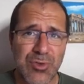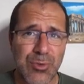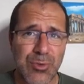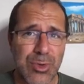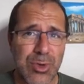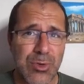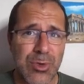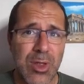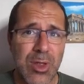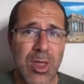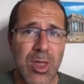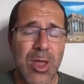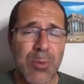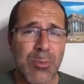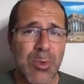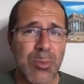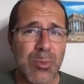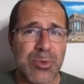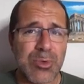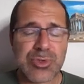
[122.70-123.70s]
for their
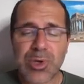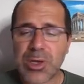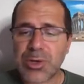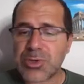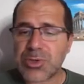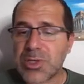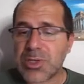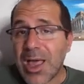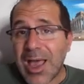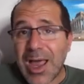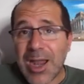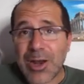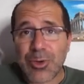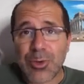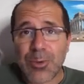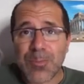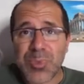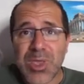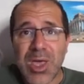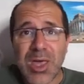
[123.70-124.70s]
Moomoo traders. I don't
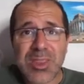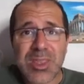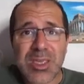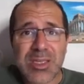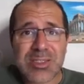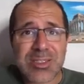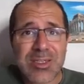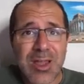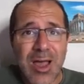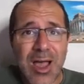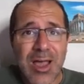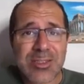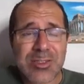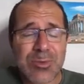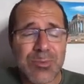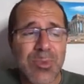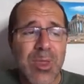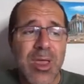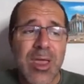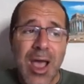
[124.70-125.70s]
know. I think it's an
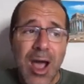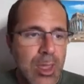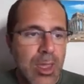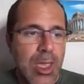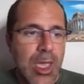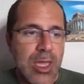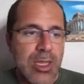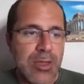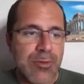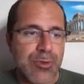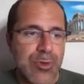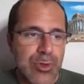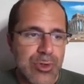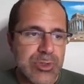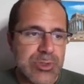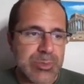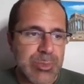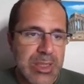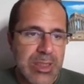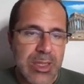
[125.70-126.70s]
awesome. And if you use
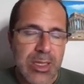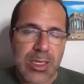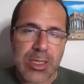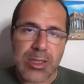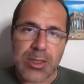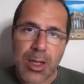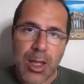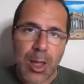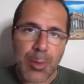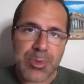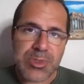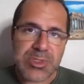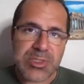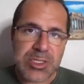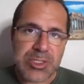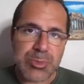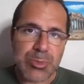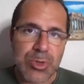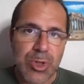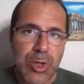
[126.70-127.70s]
my link in the comment
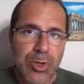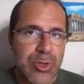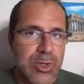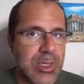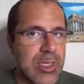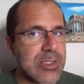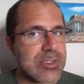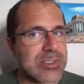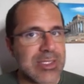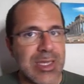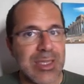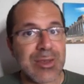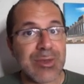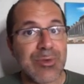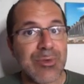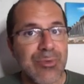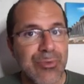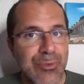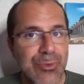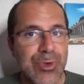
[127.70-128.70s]
section below, you get 10
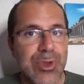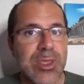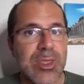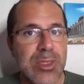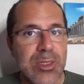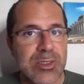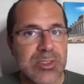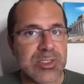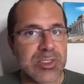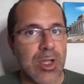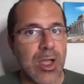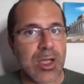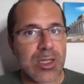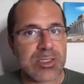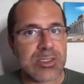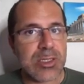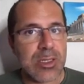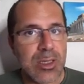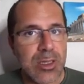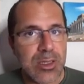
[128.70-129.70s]
free
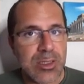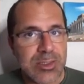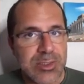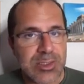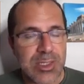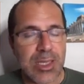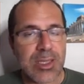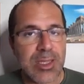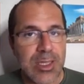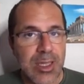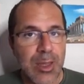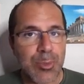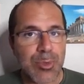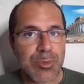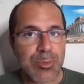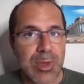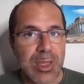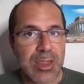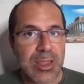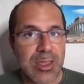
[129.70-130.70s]
stocks signing up with
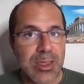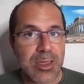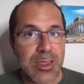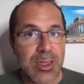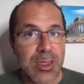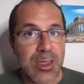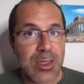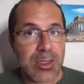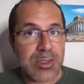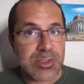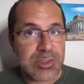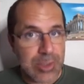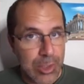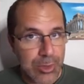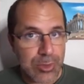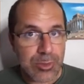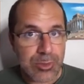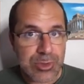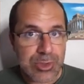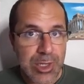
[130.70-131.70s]
my link,
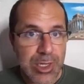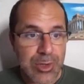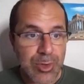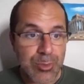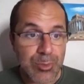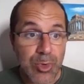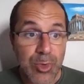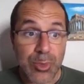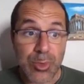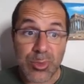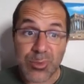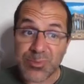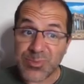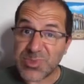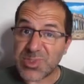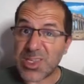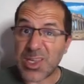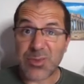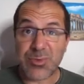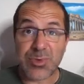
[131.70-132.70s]
starting to trade on Moomoo.
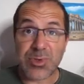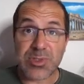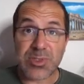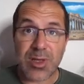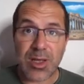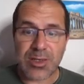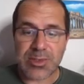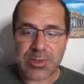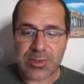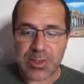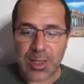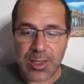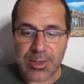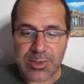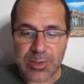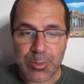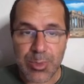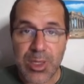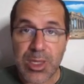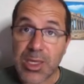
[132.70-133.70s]
10 free stocks is
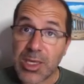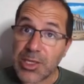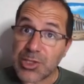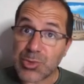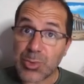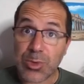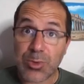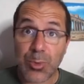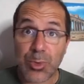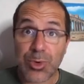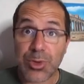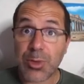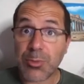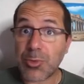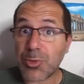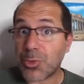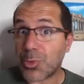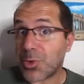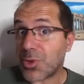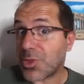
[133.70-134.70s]
awesome. Each one worth up to
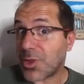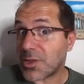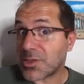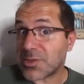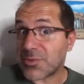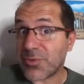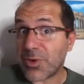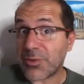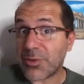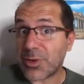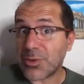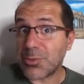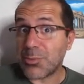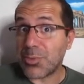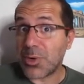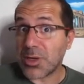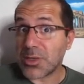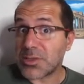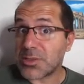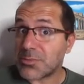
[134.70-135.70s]

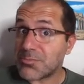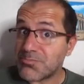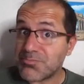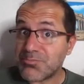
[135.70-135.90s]
$3,500,